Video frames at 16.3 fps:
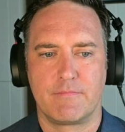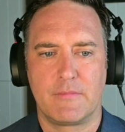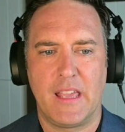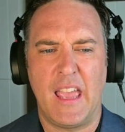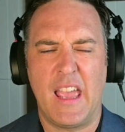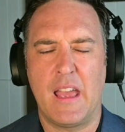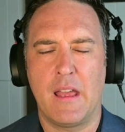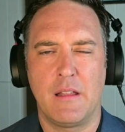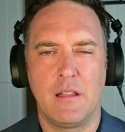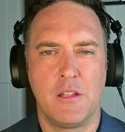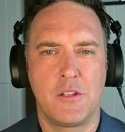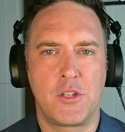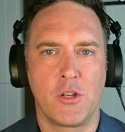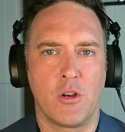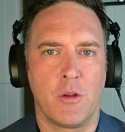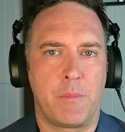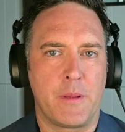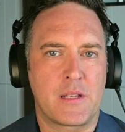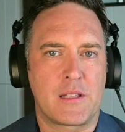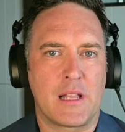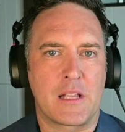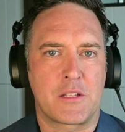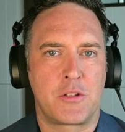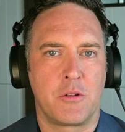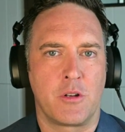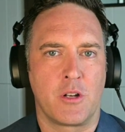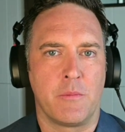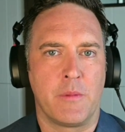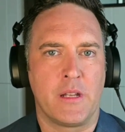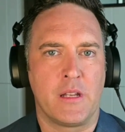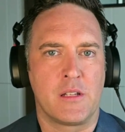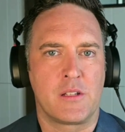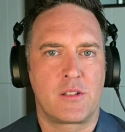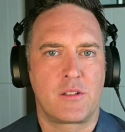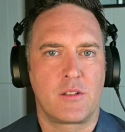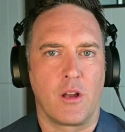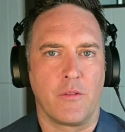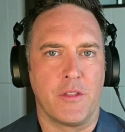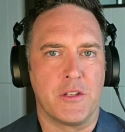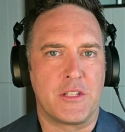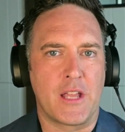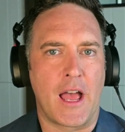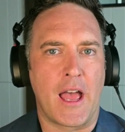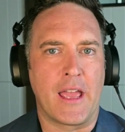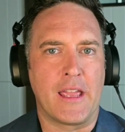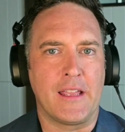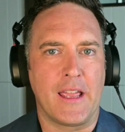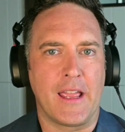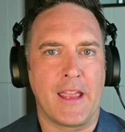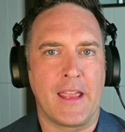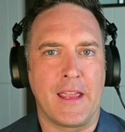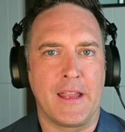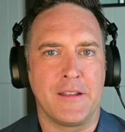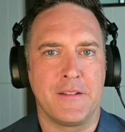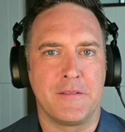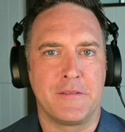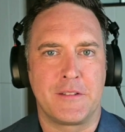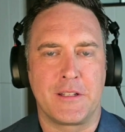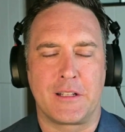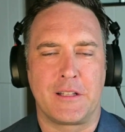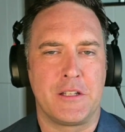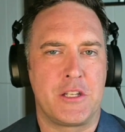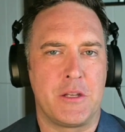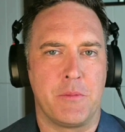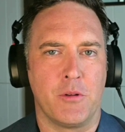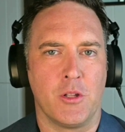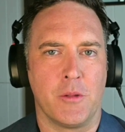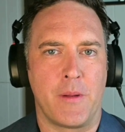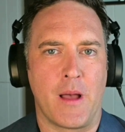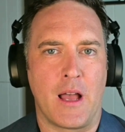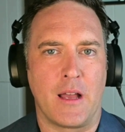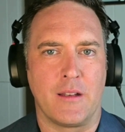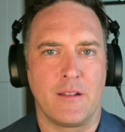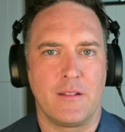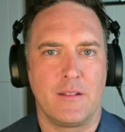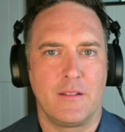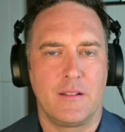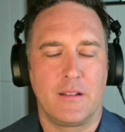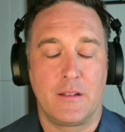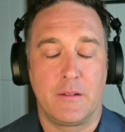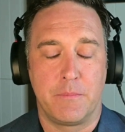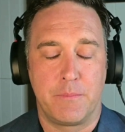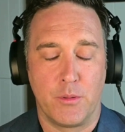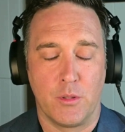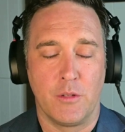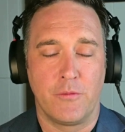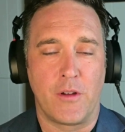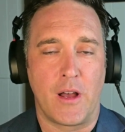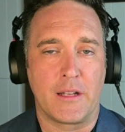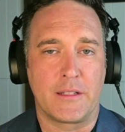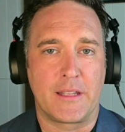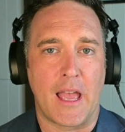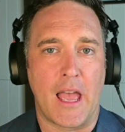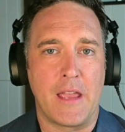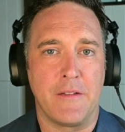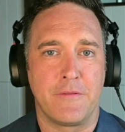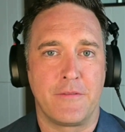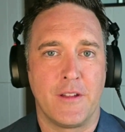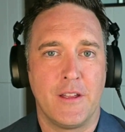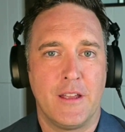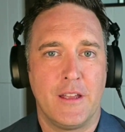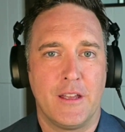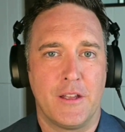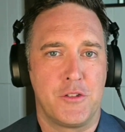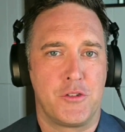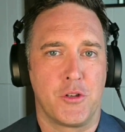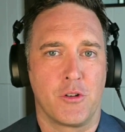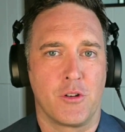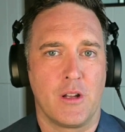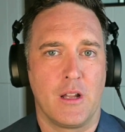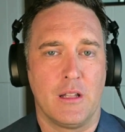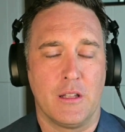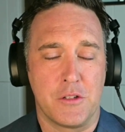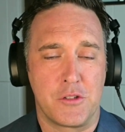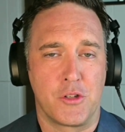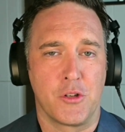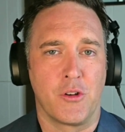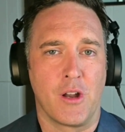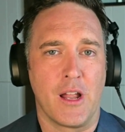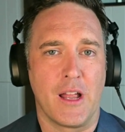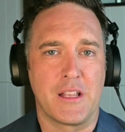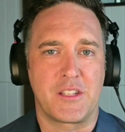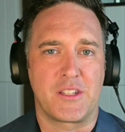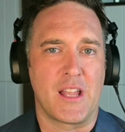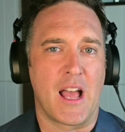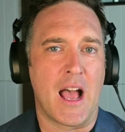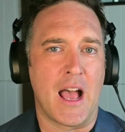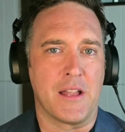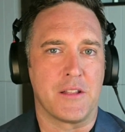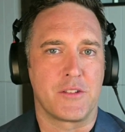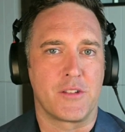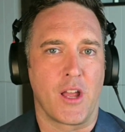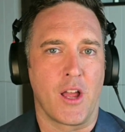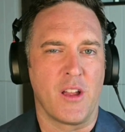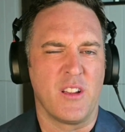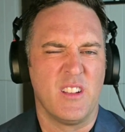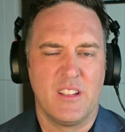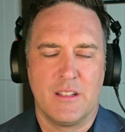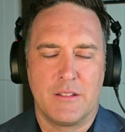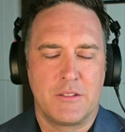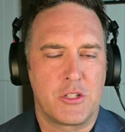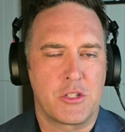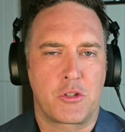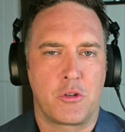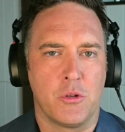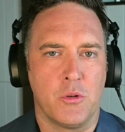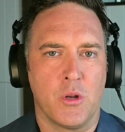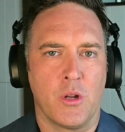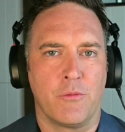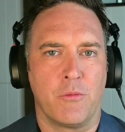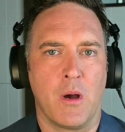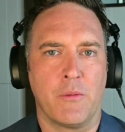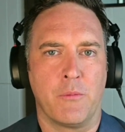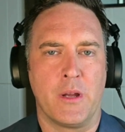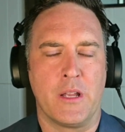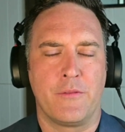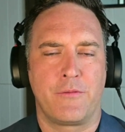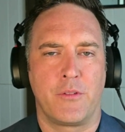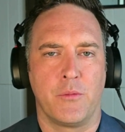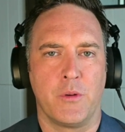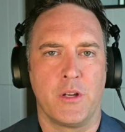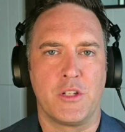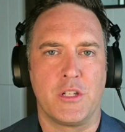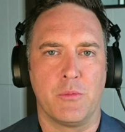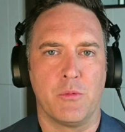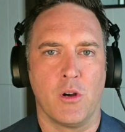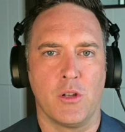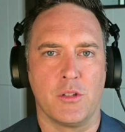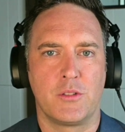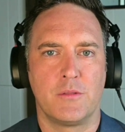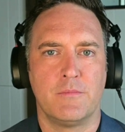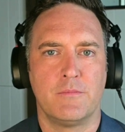Yeah, Lazura best last 200 metres of the day, and Declicci Boulevard gave Lazura a start. So just couldn't have won from where she was.